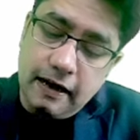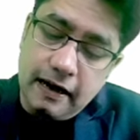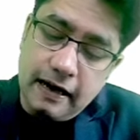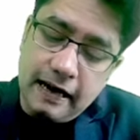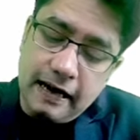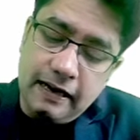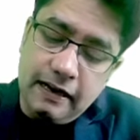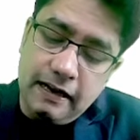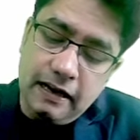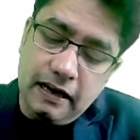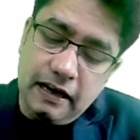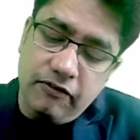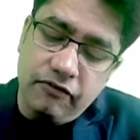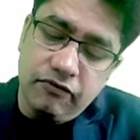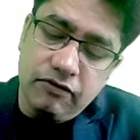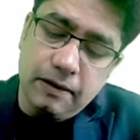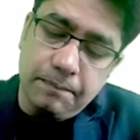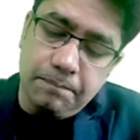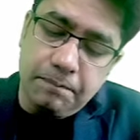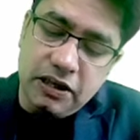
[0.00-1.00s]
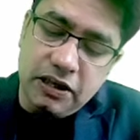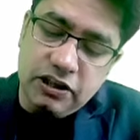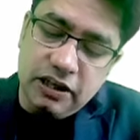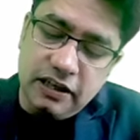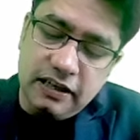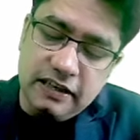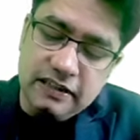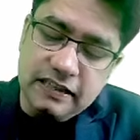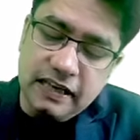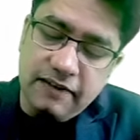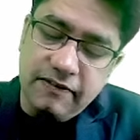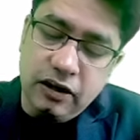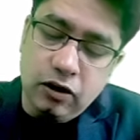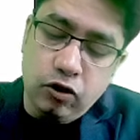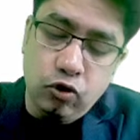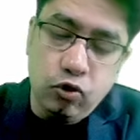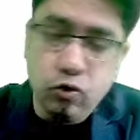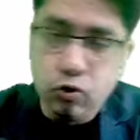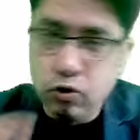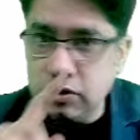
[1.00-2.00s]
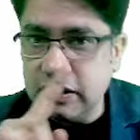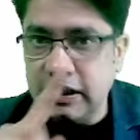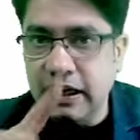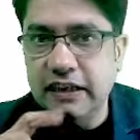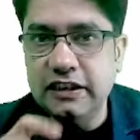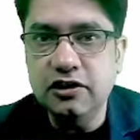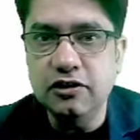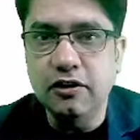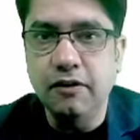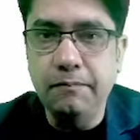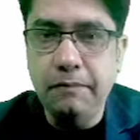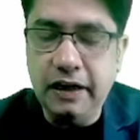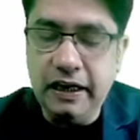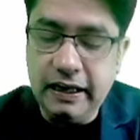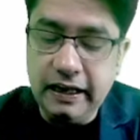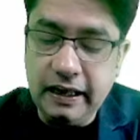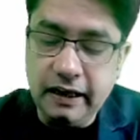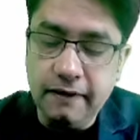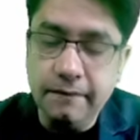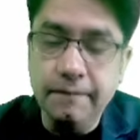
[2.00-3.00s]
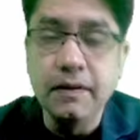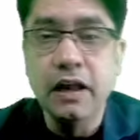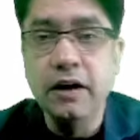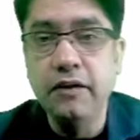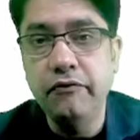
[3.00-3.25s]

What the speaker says: And if the patient is having no signs of bleeding,